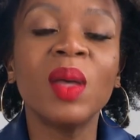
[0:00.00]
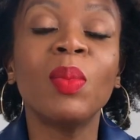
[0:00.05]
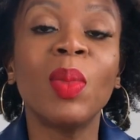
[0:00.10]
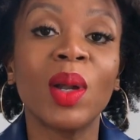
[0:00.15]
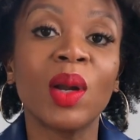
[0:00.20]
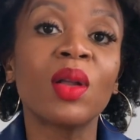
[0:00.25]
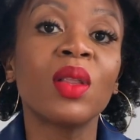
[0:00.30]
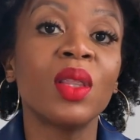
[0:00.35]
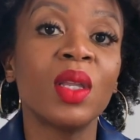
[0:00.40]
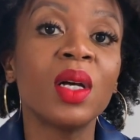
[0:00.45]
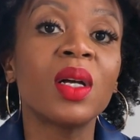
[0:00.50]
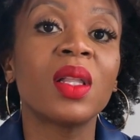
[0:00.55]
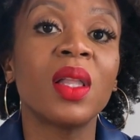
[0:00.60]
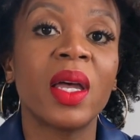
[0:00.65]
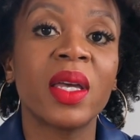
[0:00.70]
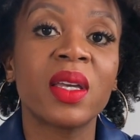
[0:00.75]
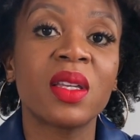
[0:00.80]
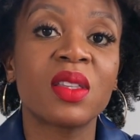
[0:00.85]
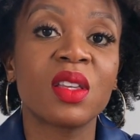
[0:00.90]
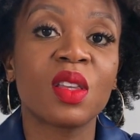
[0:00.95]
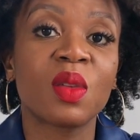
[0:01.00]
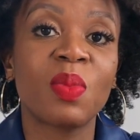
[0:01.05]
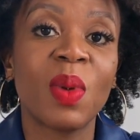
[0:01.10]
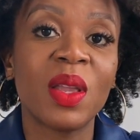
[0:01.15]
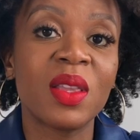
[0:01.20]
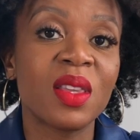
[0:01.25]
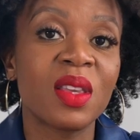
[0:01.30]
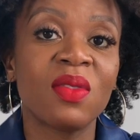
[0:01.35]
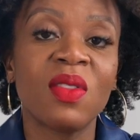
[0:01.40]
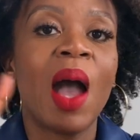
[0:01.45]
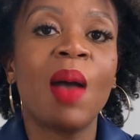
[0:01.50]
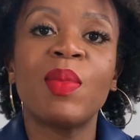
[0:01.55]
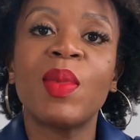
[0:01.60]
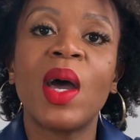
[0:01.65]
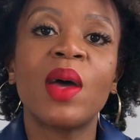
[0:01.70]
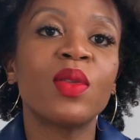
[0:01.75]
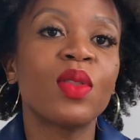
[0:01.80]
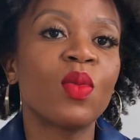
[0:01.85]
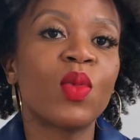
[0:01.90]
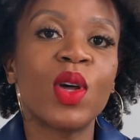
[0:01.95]
it better look like it's expensive. I'm
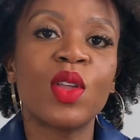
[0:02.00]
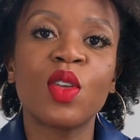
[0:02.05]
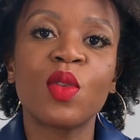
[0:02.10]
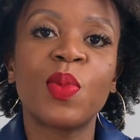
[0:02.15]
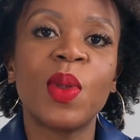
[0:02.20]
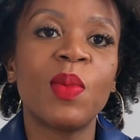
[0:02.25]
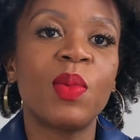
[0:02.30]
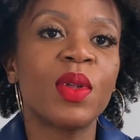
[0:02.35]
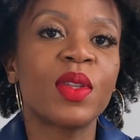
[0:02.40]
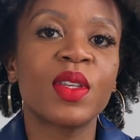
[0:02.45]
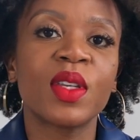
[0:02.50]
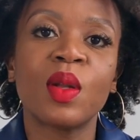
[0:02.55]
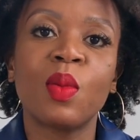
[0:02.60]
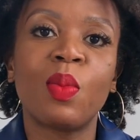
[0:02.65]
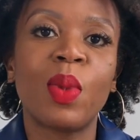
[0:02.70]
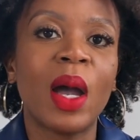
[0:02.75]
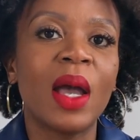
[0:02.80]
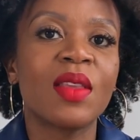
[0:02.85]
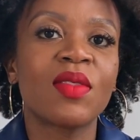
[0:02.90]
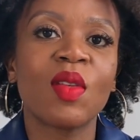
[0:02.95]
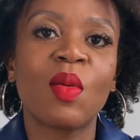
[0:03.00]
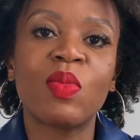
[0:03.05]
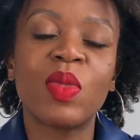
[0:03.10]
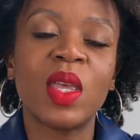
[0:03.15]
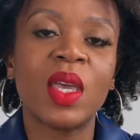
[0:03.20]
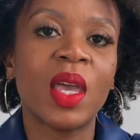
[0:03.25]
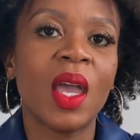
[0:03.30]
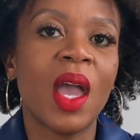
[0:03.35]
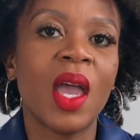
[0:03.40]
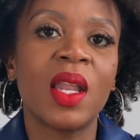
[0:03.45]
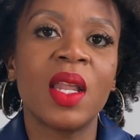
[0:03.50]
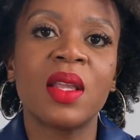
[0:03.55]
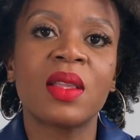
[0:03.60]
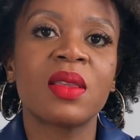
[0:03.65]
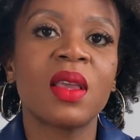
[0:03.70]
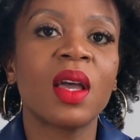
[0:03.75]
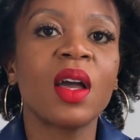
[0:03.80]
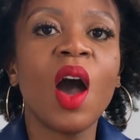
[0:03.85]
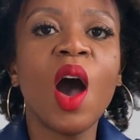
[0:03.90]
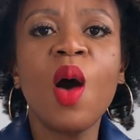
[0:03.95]
not one of those people that's gonna buy something and it's
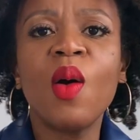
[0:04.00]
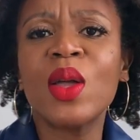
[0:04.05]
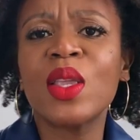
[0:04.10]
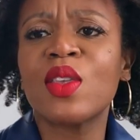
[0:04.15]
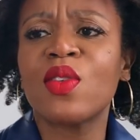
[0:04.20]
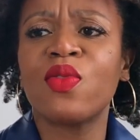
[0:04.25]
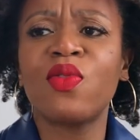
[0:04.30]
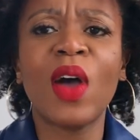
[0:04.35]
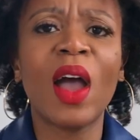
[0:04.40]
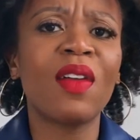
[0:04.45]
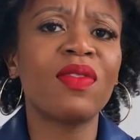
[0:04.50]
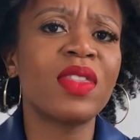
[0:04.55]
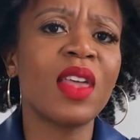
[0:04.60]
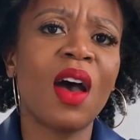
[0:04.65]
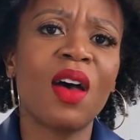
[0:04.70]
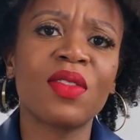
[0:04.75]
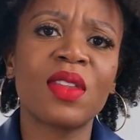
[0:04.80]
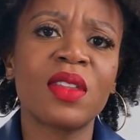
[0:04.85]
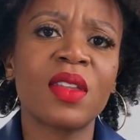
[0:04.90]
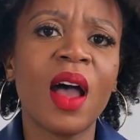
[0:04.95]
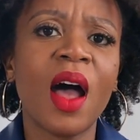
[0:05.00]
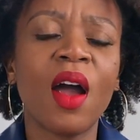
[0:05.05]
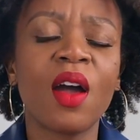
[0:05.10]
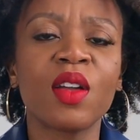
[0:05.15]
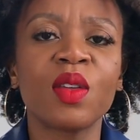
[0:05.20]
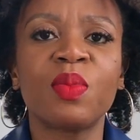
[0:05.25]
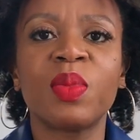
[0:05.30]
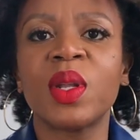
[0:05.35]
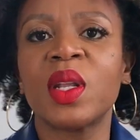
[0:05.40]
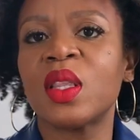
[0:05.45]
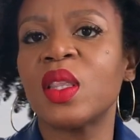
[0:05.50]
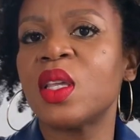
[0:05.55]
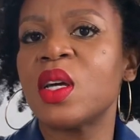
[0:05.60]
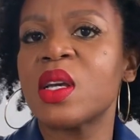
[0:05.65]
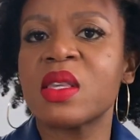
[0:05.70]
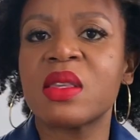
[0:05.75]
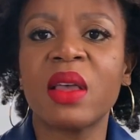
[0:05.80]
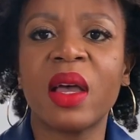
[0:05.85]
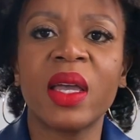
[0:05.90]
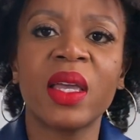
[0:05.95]
like, oh, it's five thousand dollars, but it
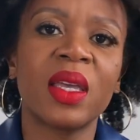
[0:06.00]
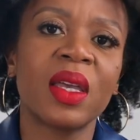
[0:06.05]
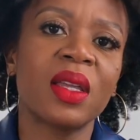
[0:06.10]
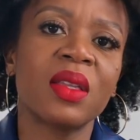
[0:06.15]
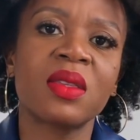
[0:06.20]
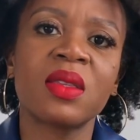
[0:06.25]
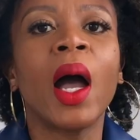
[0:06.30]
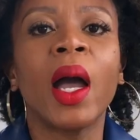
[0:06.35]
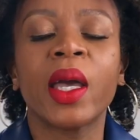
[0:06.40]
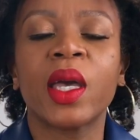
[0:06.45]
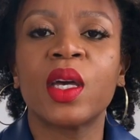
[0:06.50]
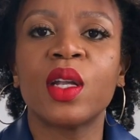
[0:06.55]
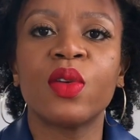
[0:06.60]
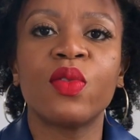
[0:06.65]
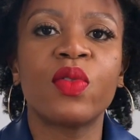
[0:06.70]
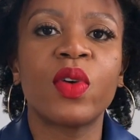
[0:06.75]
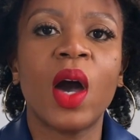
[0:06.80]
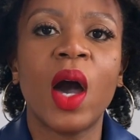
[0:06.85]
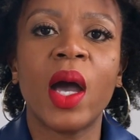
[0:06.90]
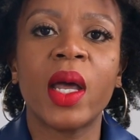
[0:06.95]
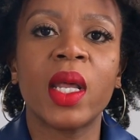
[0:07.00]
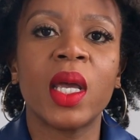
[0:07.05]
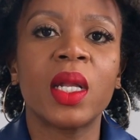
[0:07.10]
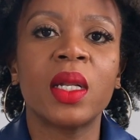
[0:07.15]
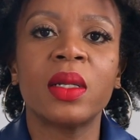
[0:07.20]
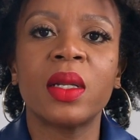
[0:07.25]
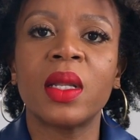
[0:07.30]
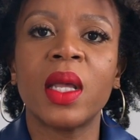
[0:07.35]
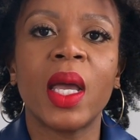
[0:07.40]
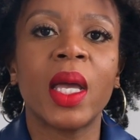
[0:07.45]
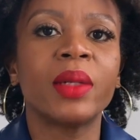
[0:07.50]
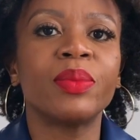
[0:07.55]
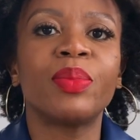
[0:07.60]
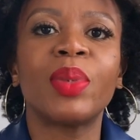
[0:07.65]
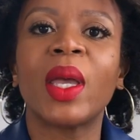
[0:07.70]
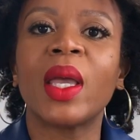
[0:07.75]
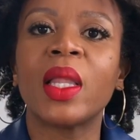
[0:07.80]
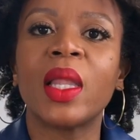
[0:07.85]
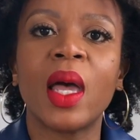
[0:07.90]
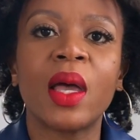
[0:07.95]
looks like it's, I could have got it at
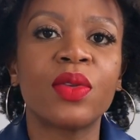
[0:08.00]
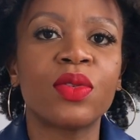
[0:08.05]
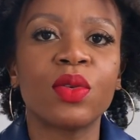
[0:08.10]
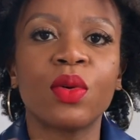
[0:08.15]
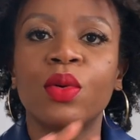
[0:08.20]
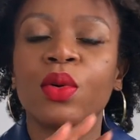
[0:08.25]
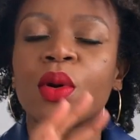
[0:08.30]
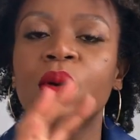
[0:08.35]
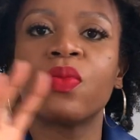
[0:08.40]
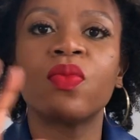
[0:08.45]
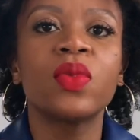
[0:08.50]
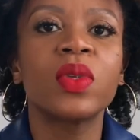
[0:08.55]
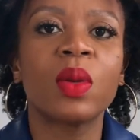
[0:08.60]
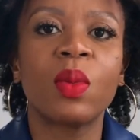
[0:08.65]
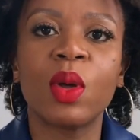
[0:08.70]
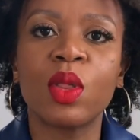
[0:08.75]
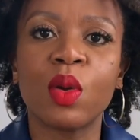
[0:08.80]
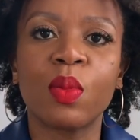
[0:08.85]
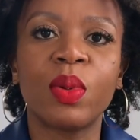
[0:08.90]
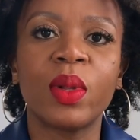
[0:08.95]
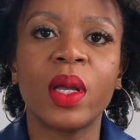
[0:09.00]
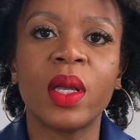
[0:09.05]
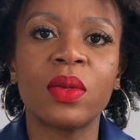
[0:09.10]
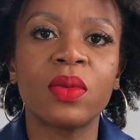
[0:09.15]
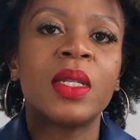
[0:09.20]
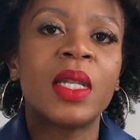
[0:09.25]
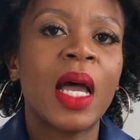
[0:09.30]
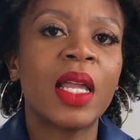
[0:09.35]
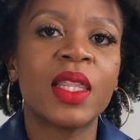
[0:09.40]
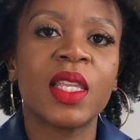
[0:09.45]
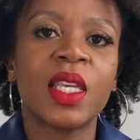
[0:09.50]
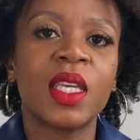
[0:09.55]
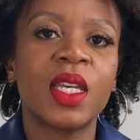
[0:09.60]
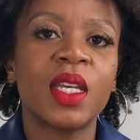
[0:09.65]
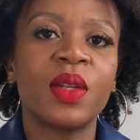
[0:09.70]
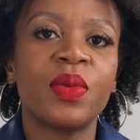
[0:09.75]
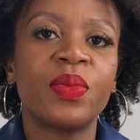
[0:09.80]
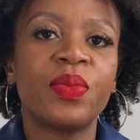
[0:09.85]
Payless or some other place, not the Kid.